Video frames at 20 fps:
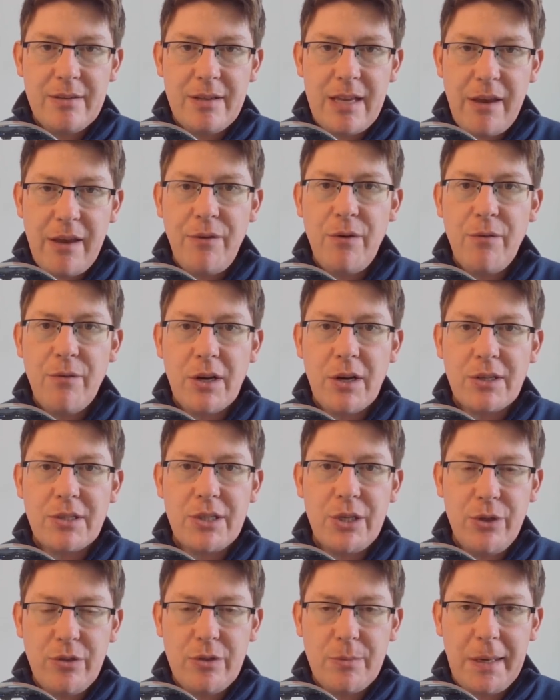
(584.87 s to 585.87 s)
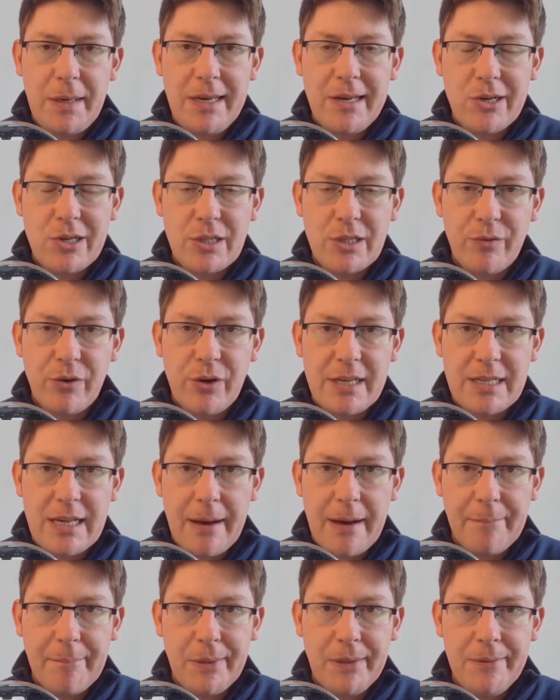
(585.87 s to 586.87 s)
if you've got two speakers, for
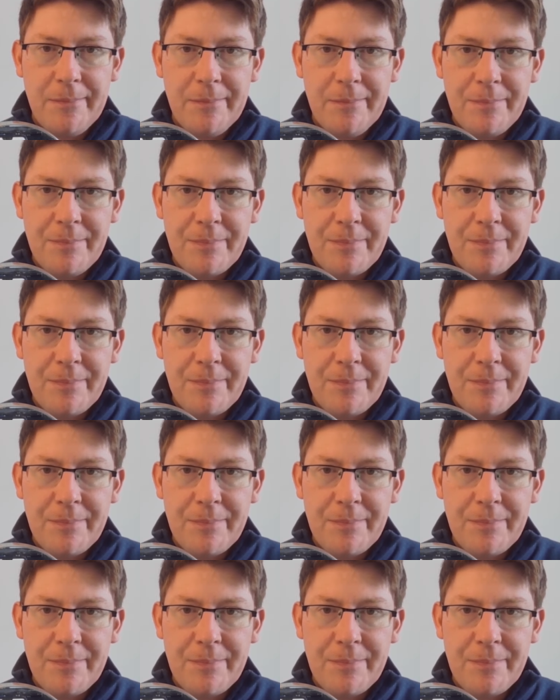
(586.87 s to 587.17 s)
example,